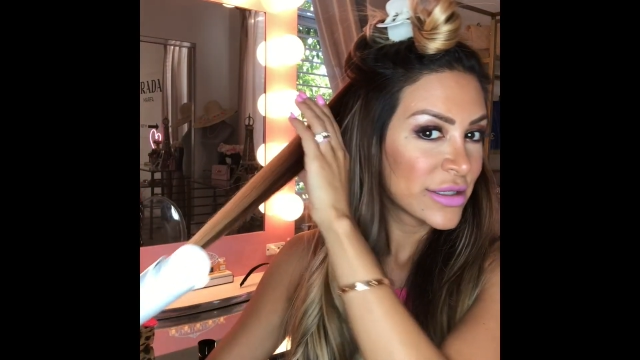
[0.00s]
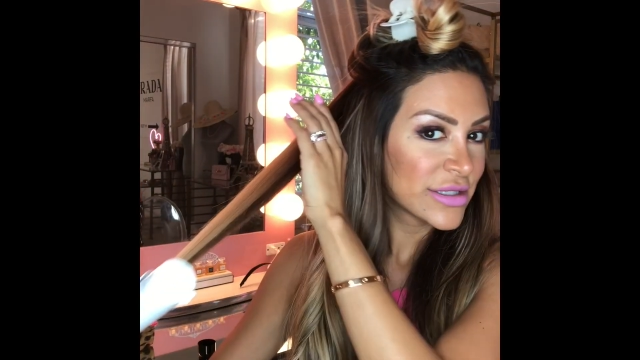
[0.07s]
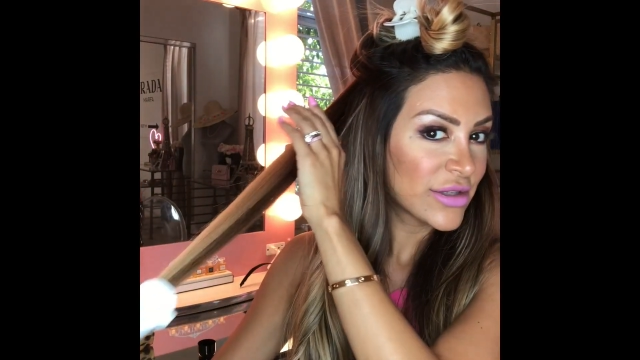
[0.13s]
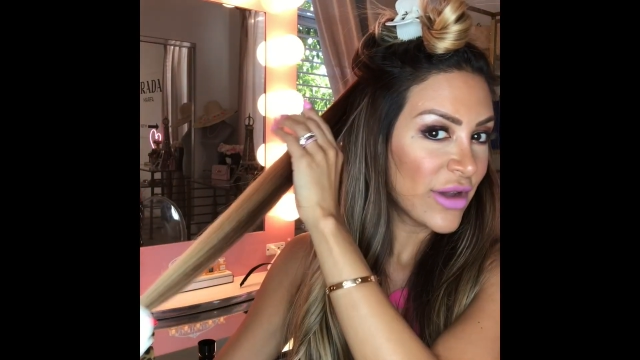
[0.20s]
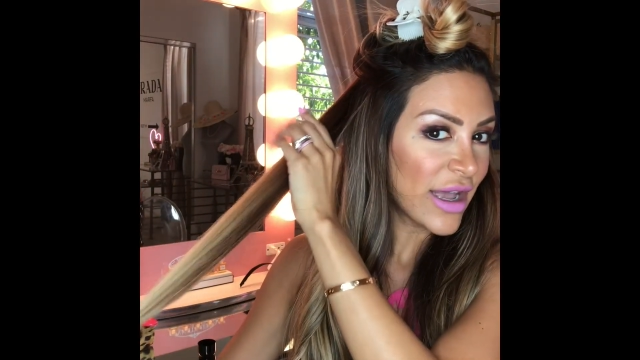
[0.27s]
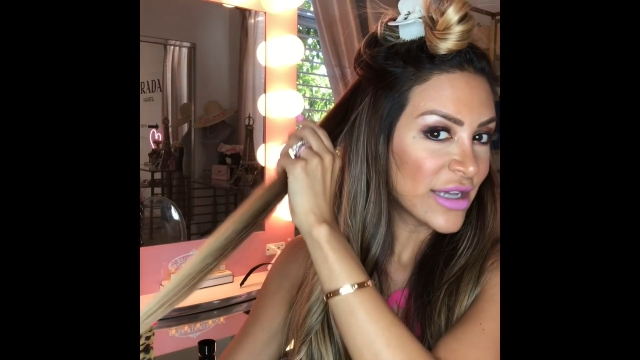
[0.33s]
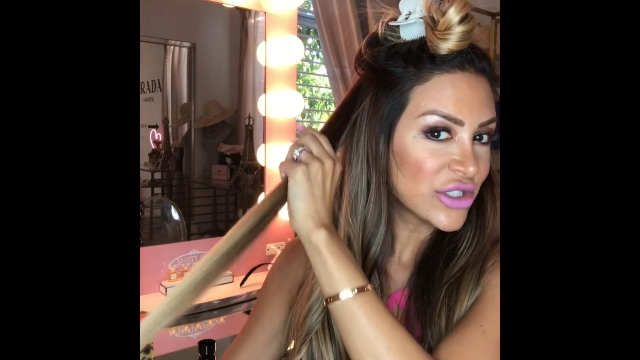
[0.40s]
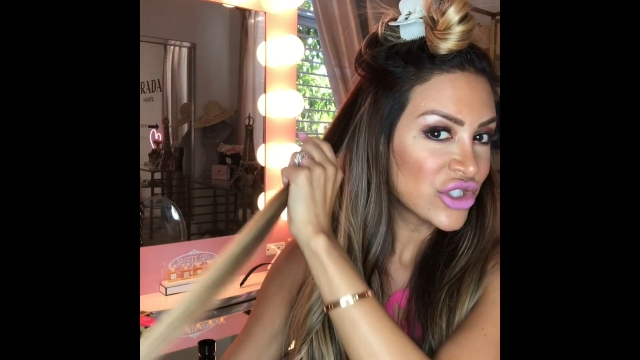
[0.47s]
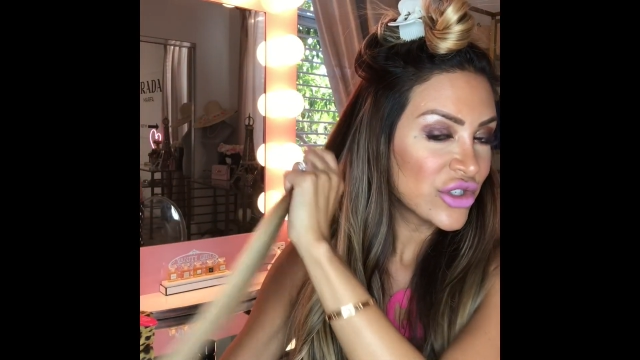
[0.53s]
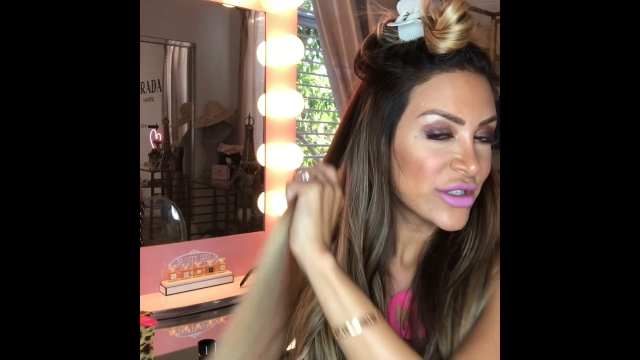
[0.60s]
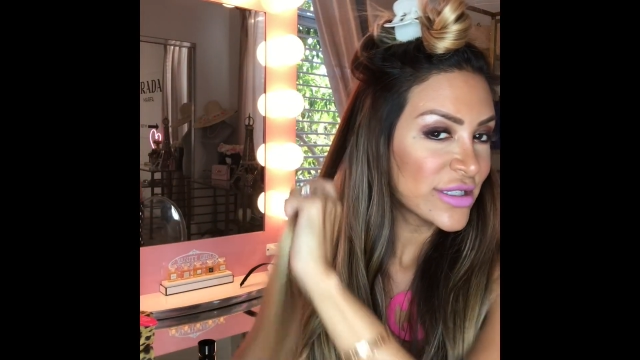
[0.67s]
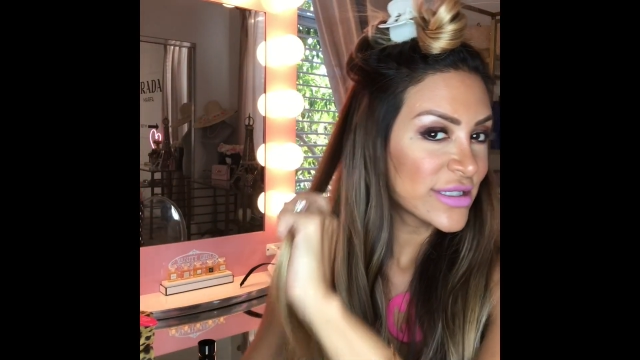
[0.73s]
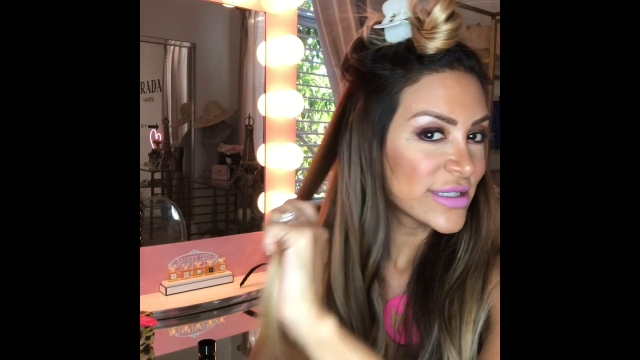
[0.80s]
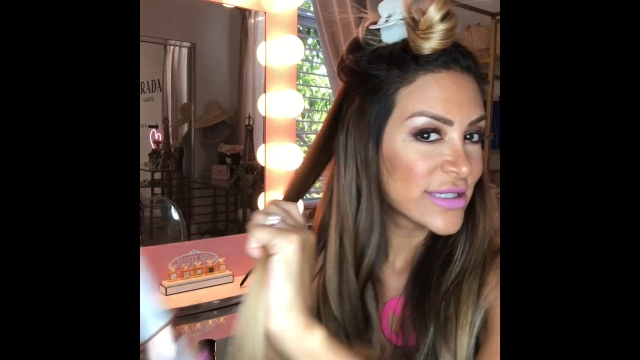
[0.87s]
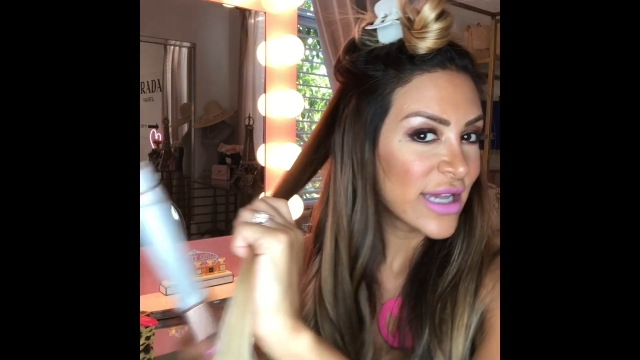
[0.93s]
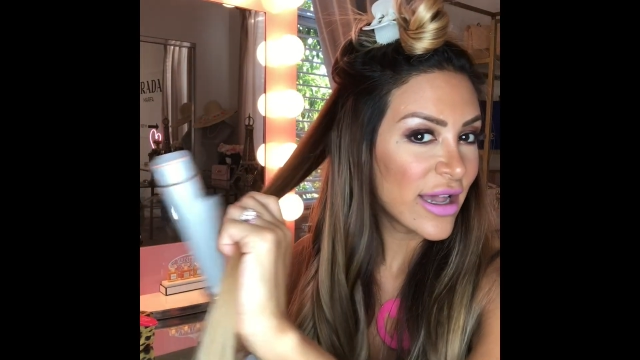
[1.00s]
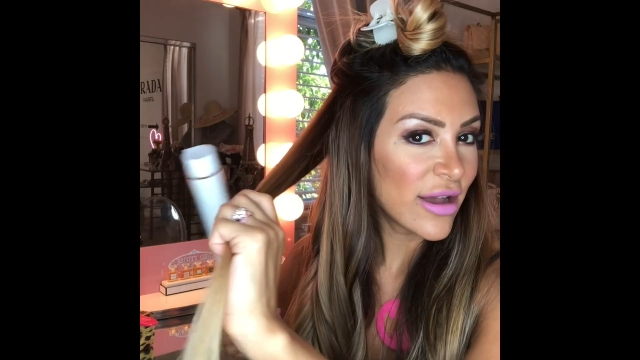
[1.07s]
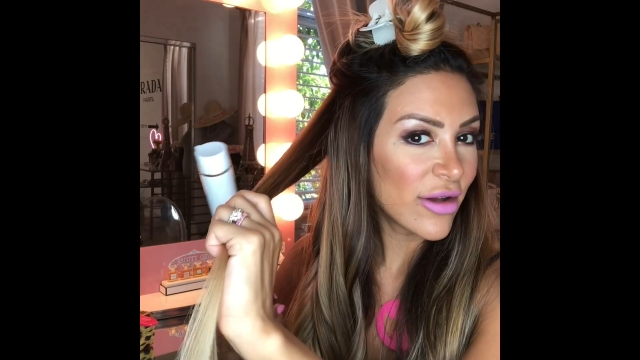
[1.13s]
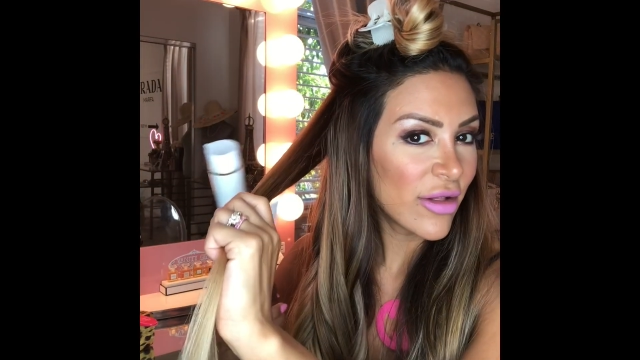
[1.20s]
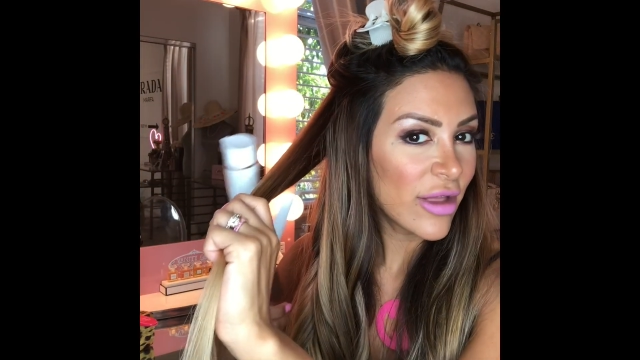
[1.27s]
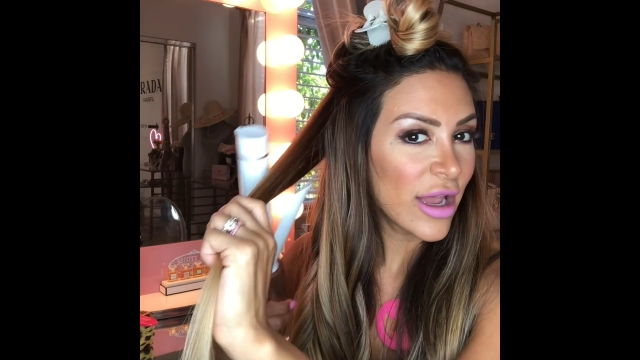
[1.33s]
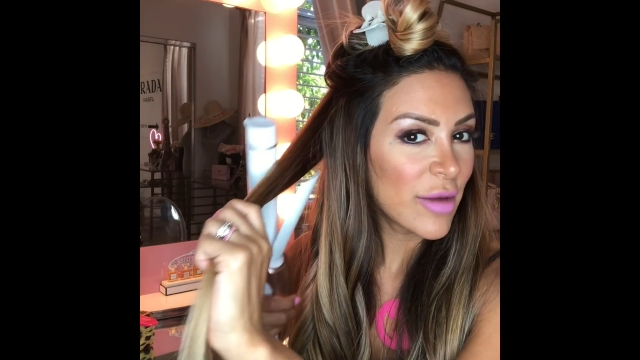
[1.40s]
So as you can
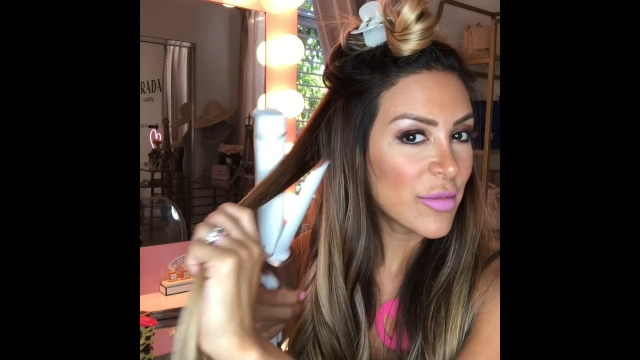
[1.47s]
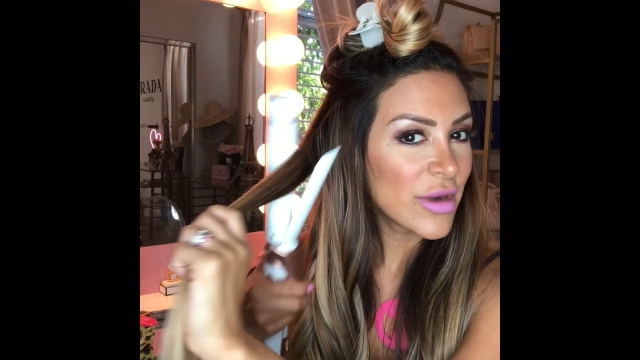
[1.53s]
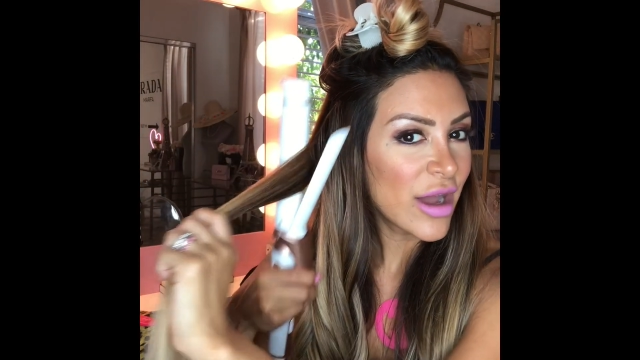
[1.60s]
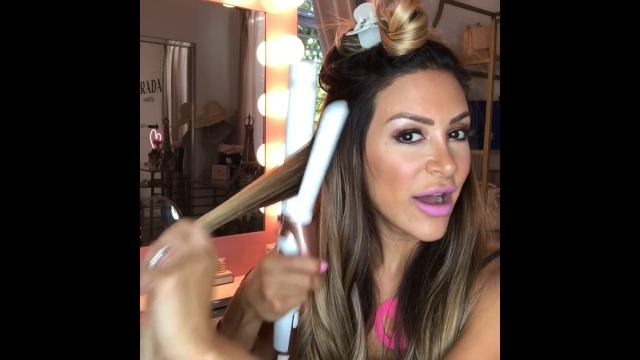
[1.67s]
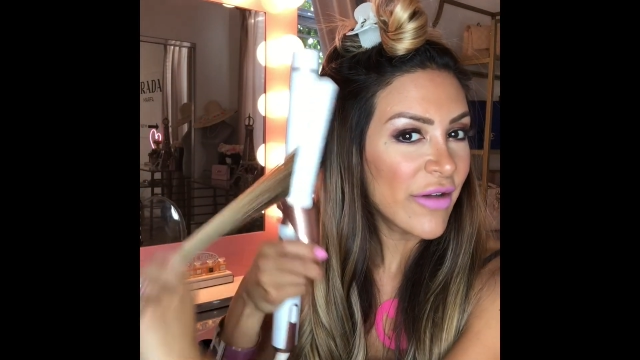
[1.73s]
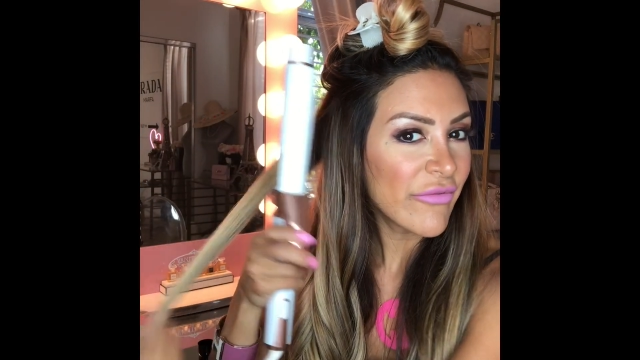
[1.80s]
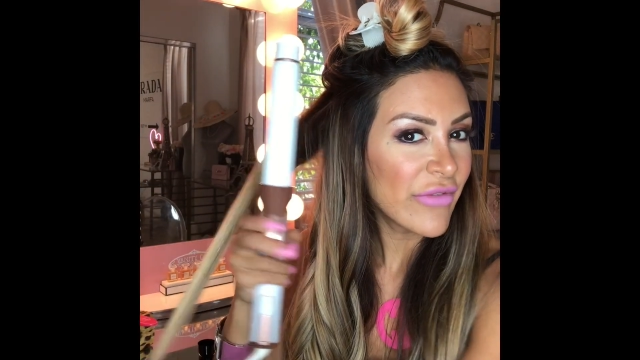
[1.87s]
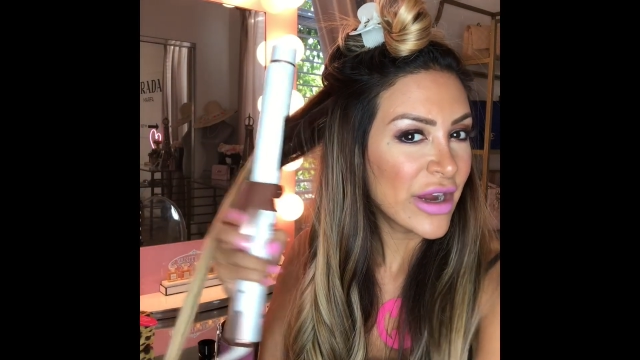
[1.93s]
tell, I'm not